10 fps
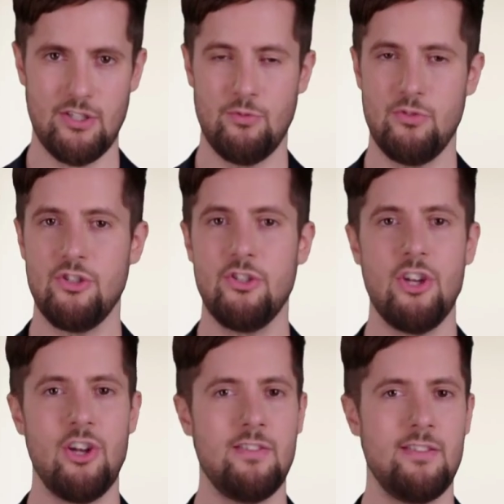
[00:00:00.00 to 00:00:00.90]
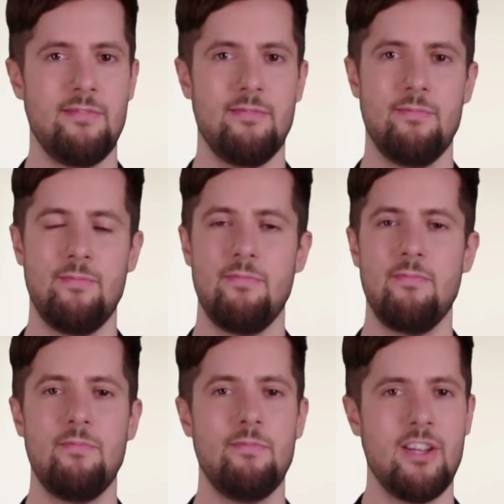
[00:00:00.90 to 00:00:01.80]
as you first thought.
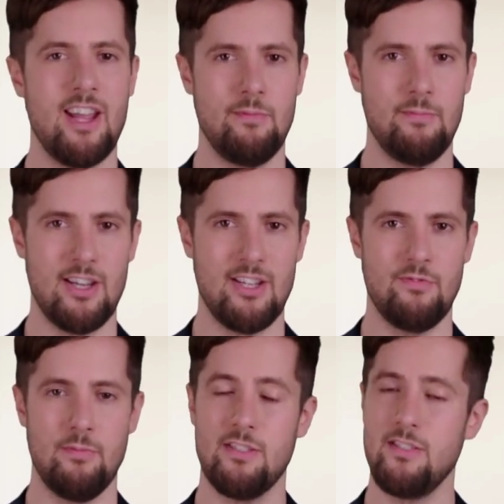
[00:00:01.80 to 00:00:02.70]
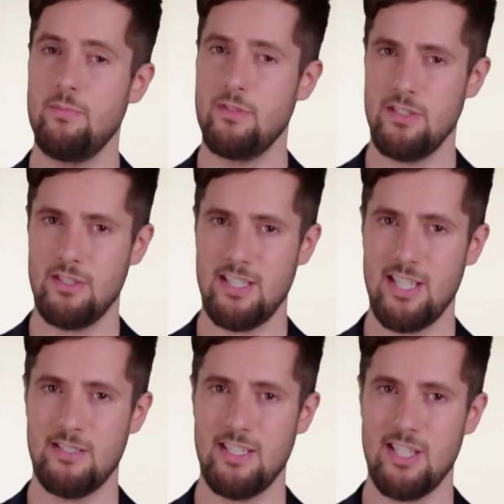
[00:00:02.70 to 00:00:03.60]
It might even be something that,
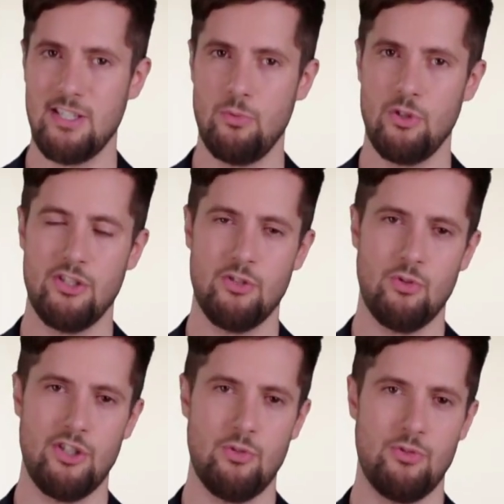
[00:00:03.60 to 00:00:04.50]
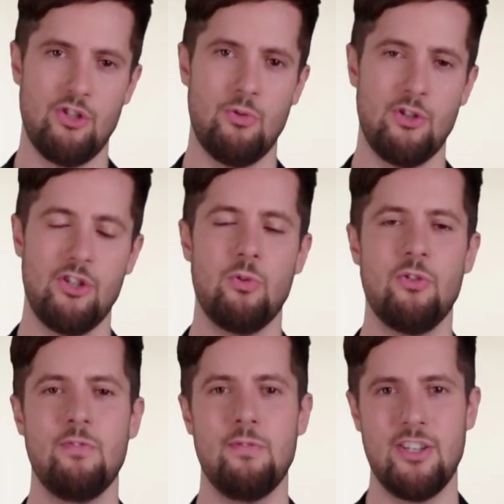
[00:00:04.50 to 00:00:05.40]
in the end, brings you closer to where you
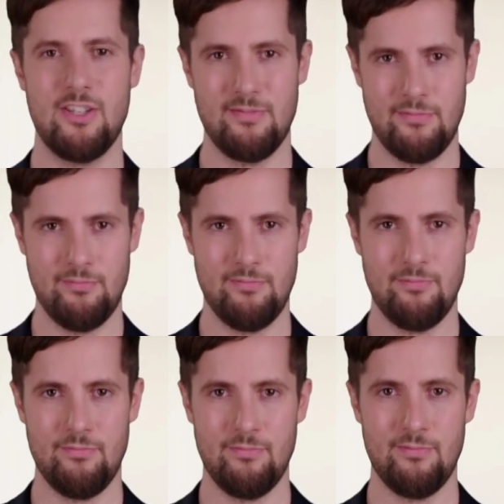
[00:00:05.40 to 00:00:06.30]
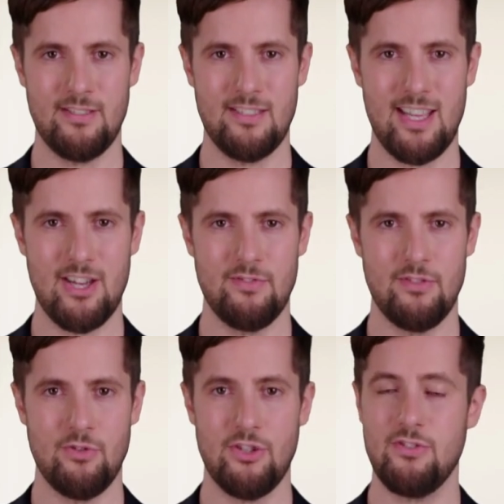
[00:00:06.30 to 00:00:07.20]
want to be. Life
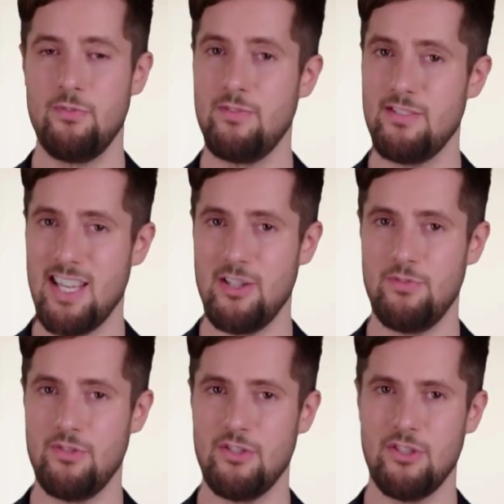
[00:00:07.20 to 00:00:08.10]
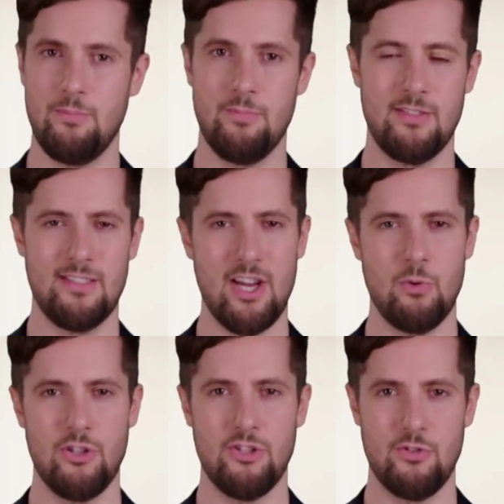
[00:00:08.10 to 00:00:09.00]
is full of ups and downs, but it's how
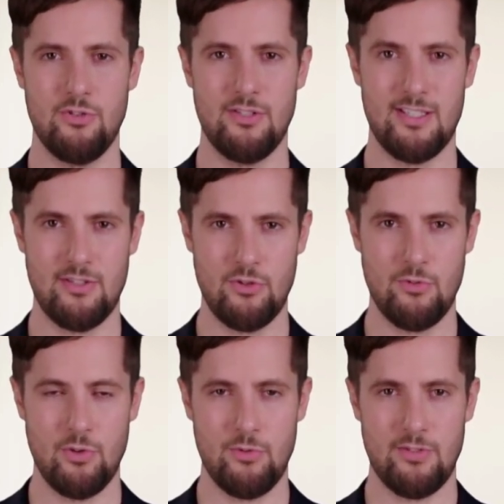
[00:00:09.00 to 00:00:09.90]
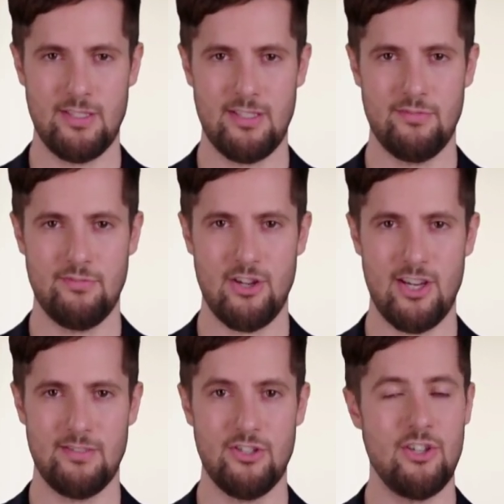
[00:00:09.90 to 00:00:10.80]
we choose to see those moments that
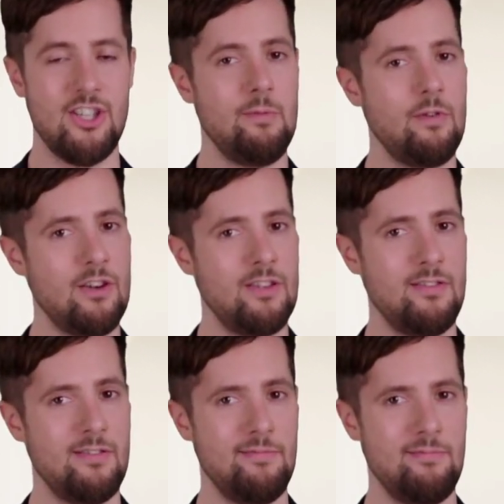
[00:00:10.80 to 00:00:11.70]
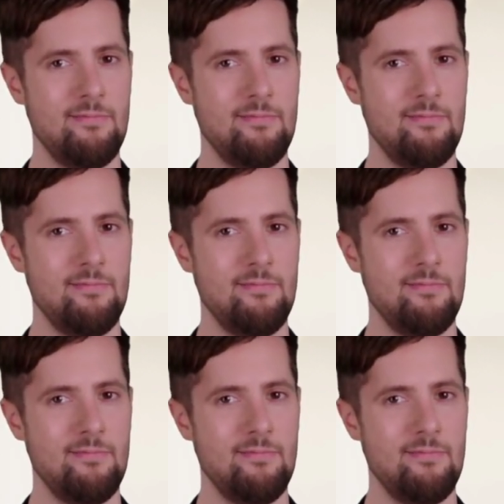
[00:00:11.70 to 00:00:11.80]
defines our experience.